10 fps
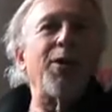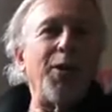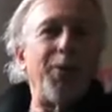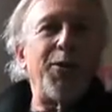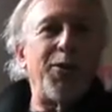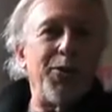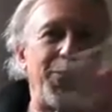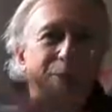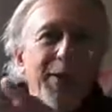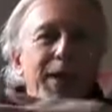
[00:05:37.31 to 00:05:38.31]
curvature
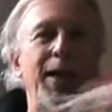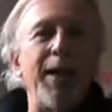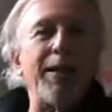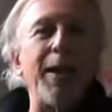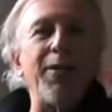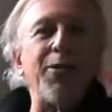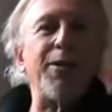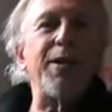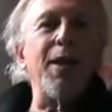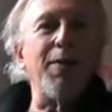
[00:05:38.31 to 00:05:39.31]
torsion
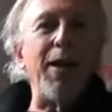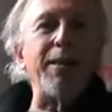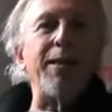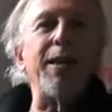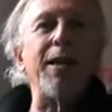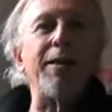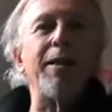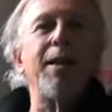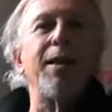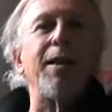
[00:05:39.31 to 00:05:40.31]
extensions of Einstein's